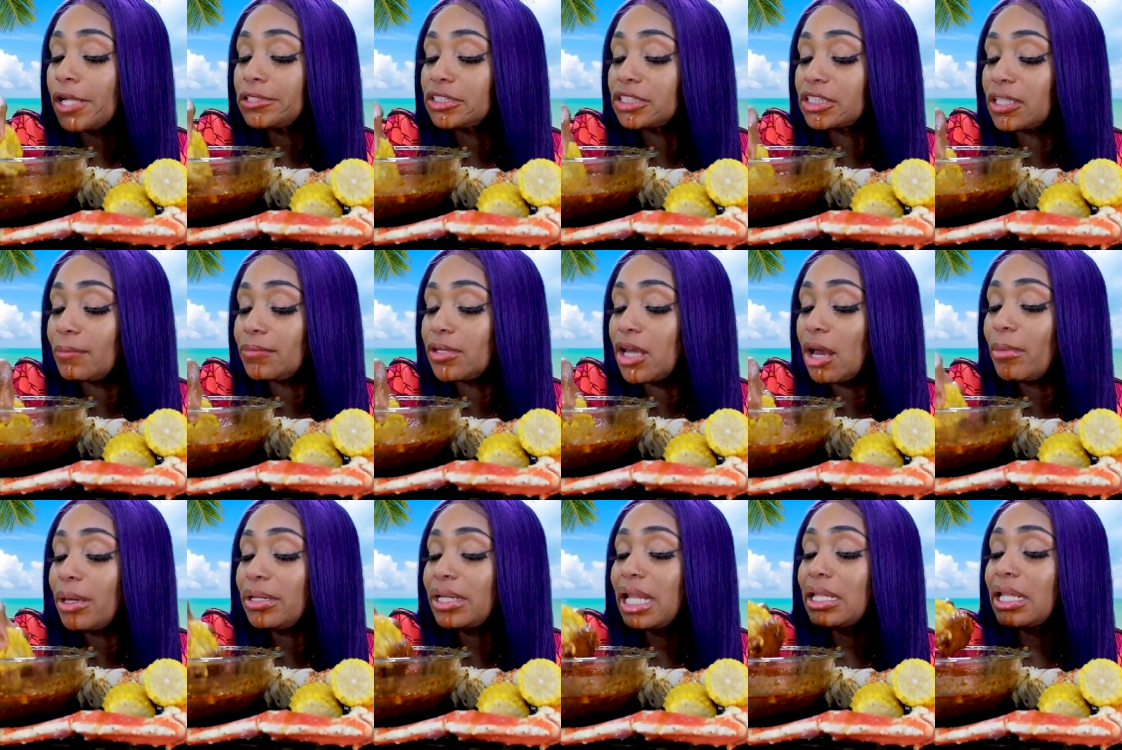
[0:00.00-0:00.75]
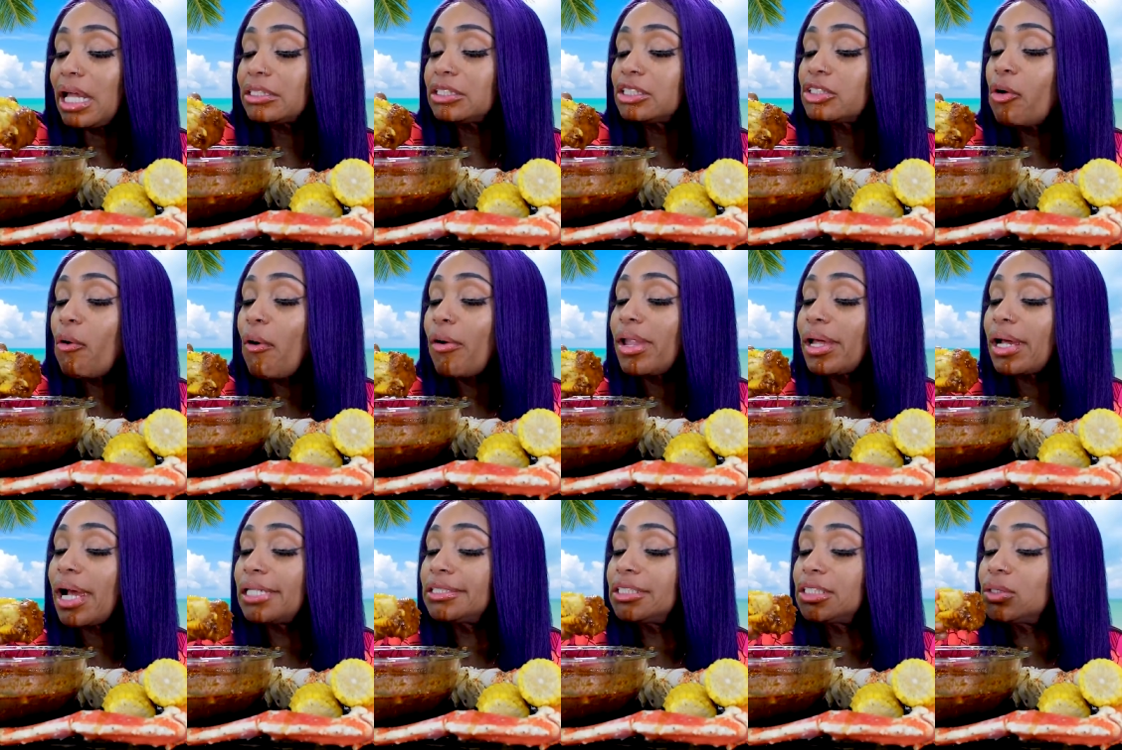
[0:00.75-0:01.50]
Some y'all may not like the corn
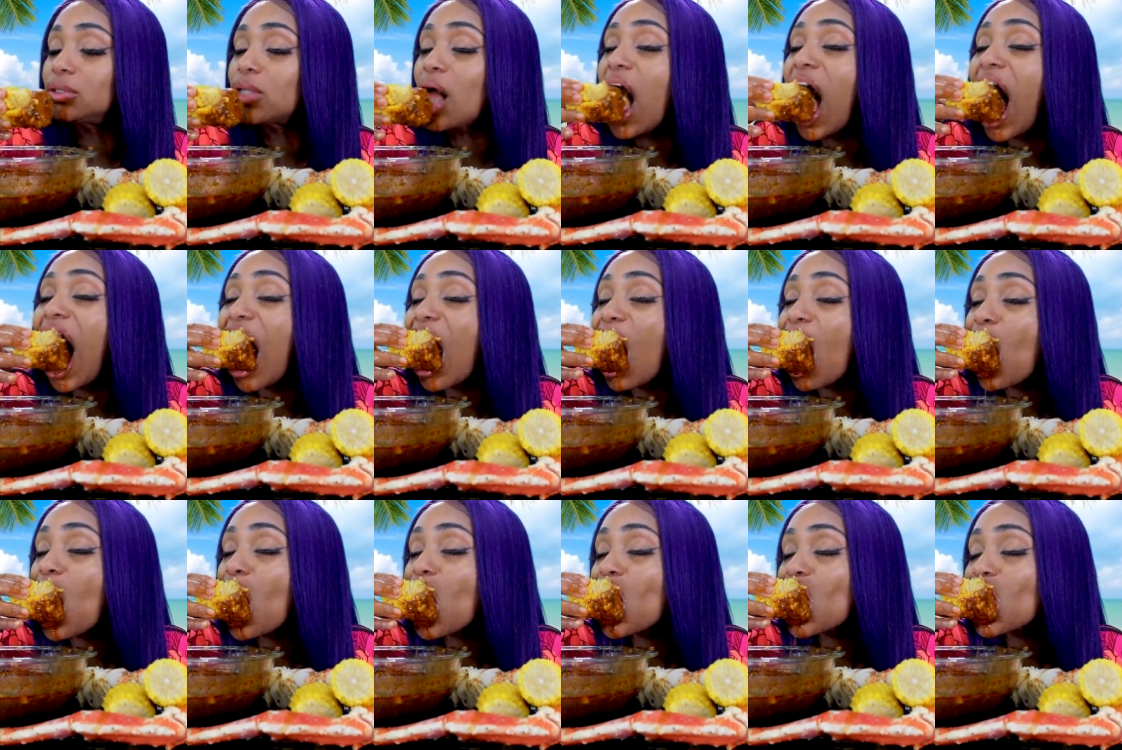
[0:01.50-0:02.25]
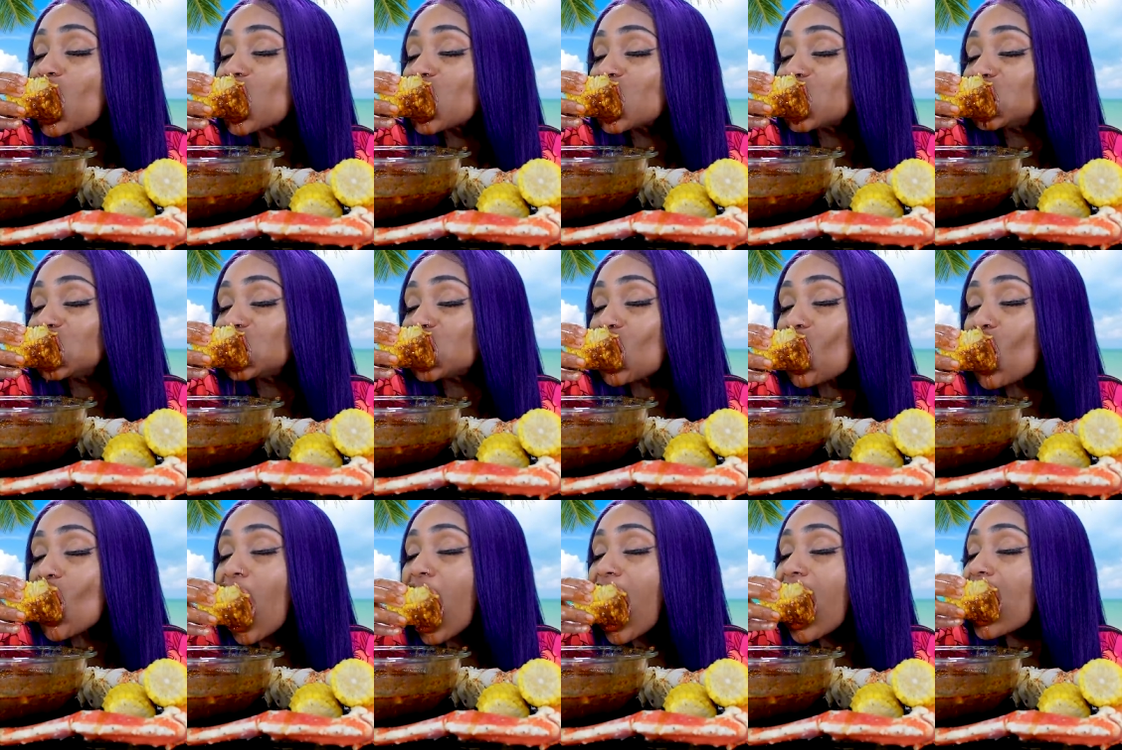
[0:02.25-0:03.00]
like I do.
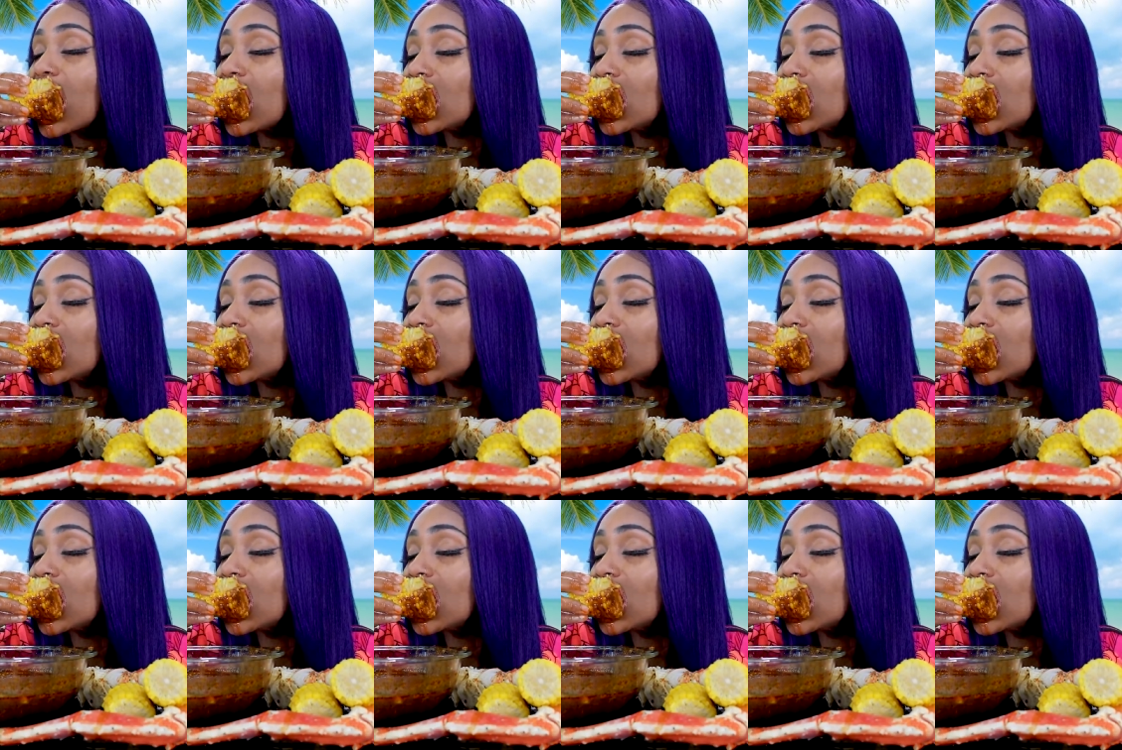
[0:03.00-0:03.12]
Mmm.